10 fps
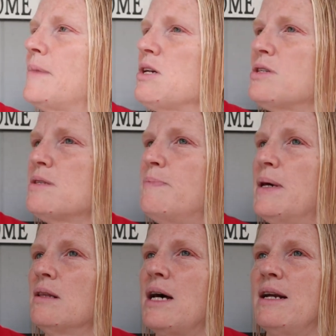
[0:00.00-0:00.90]
there's this
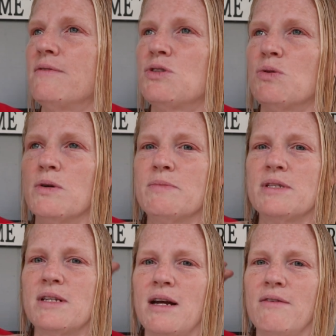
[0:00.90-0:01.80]
big line of
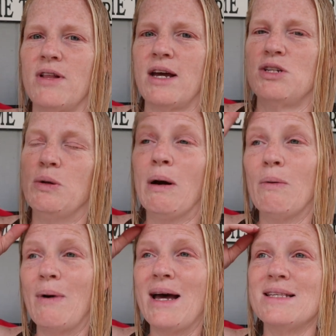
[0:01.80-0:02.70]
storms kind of like to
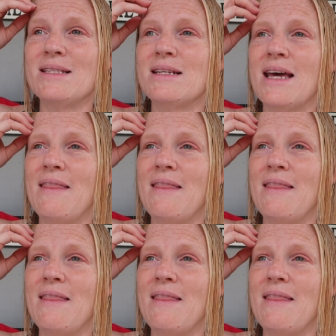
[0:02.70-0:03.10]
our west